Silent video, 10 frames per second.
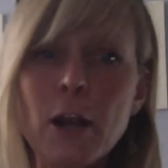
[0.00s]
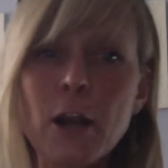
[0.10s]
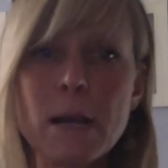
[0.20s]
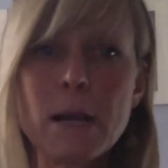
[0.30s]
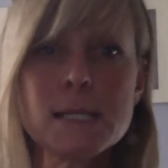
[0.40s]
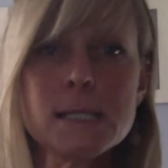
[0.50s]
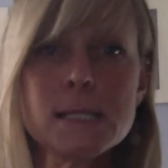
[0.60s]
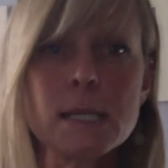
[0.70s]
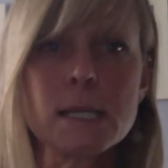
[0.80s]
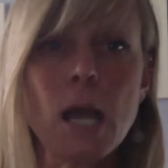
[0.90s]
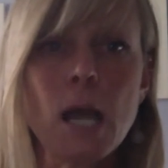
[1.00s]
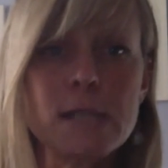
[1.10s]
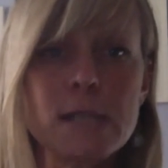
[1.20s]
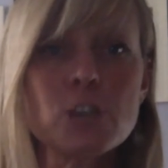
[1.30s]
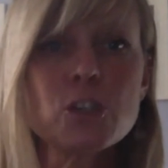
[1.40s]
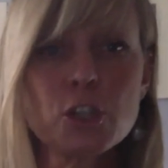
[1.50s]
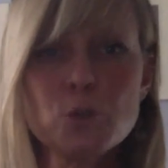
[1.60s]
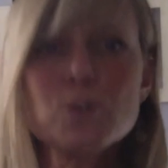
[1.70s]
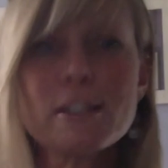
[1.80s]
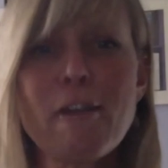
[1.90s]
my assistant, I was actually
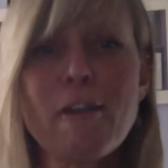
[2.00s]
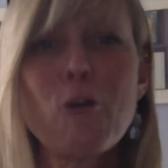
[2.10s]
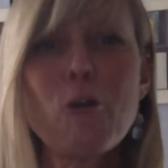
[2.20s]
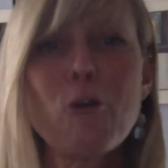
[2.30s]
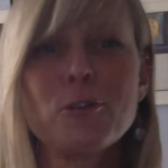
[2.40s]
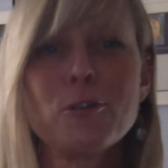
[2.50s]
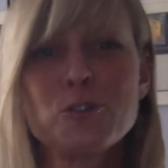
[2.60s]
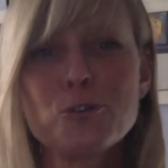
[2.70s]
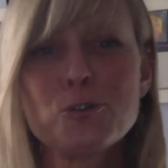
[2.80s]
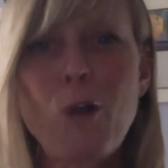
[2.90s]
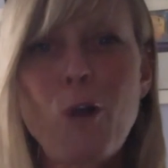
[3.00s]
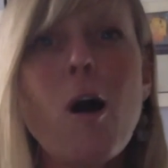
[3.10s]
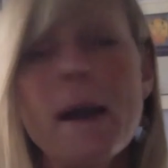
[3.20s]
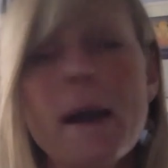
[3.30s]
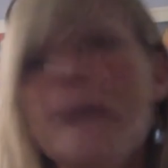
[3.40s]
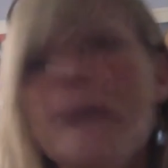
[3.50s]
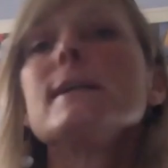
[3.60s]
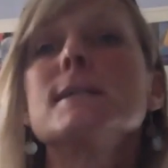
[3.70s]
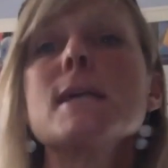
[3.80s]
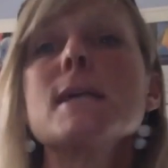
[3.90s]
using that phone number to call my
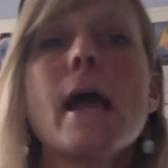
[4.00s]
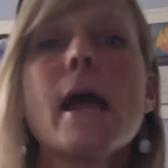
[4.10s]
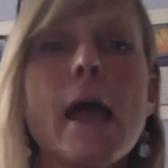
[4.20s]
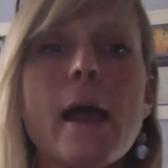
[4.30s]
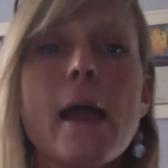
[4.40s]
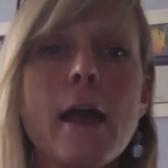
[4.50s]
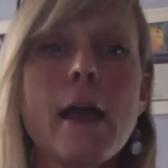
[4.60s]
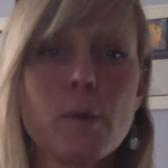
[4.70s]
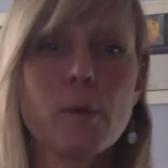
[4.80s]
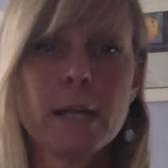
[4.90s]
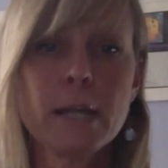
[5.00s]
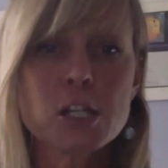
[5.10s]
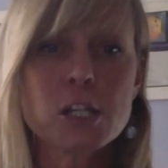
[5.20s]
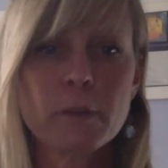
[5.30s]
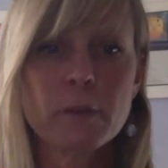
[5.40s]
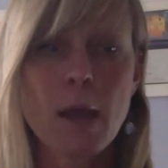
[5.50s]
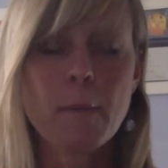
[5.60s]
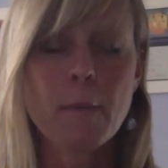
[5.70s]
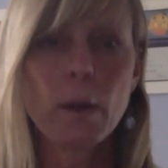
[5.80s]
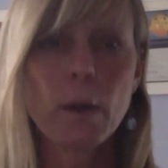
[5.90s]
leads and form a connection with them.
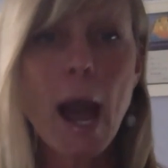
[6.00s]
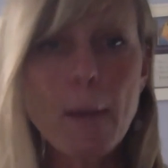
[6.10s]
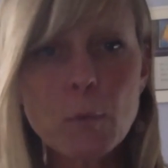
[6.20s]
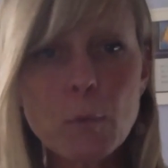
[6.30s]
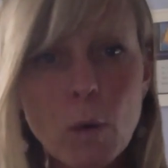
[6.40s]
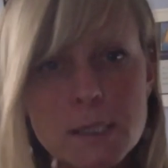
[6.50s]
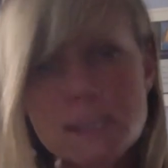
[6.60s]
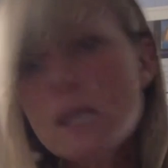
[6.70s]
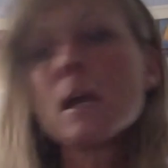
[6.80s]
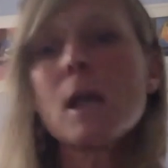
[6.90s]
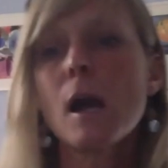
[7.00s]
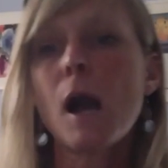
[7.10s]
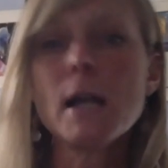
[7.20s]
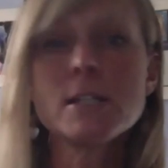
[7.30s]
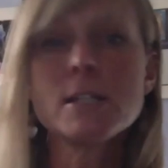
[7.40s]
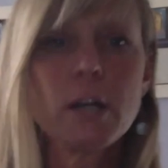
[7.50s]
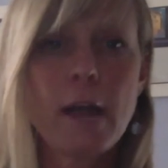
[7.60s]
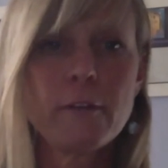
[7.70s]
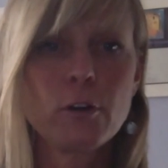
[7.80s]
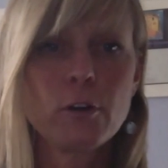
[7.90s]
And what happened was I started
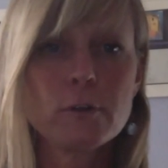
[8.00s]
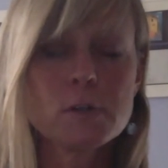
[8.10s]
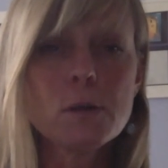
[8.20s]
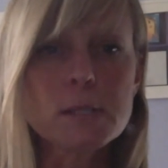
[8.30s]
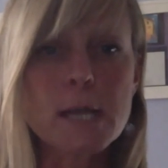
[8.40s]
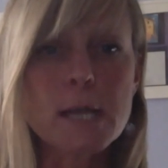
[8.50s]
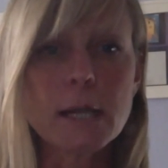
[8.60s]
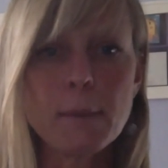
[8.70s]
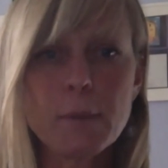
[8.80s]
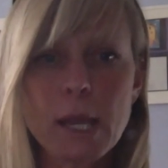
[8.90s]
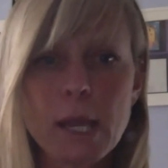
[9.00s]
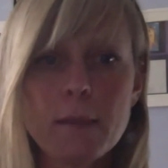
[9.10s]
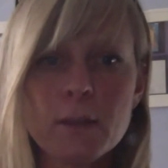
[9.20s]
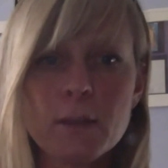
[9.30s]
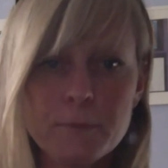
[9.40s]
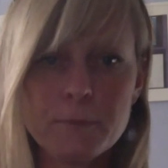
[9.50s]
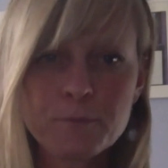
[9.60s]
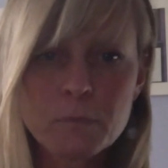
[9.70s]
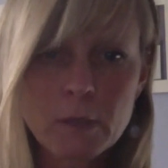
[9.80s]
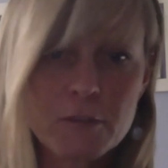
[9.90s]
having great results, and I became the
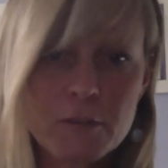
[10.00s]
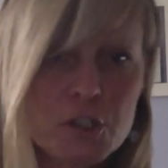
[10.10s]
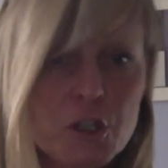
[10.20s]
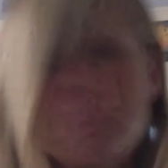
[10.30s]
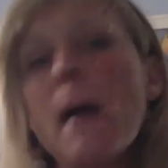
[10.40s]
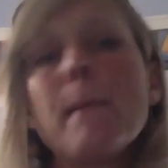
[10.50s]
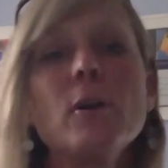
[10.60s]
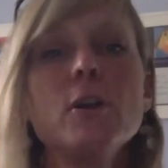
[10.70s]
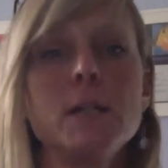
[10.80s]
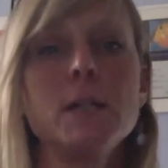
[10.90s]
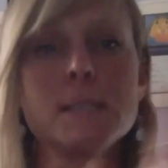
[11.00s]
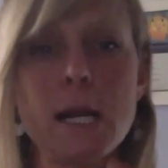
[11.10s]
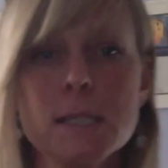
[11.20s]
featured member inside of the